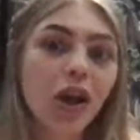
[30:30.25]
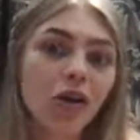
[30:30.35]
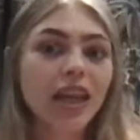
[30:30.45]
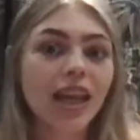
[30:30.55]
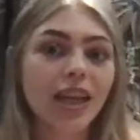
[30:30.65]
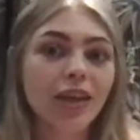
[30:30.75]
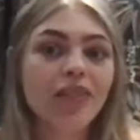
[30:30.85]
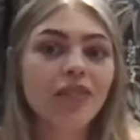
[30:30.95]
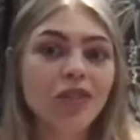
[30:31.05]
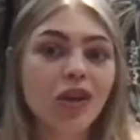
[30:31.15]
Oh, okay, you
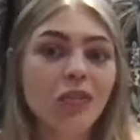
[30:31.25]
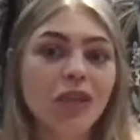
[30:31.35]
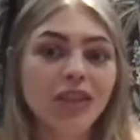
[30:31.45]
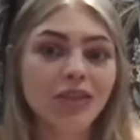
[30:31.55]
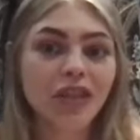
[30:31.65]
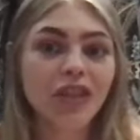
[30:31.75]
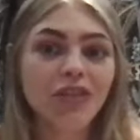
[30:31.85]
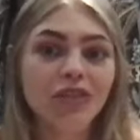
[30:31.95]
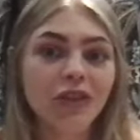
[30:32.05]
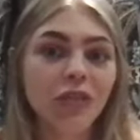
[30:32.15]
haven't told me it's a
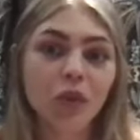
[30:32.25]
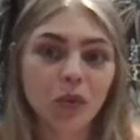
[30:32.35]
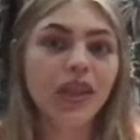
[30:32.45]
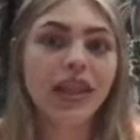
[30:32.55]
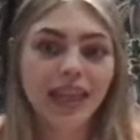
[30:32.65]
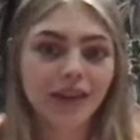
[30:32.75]
feature film, but we're now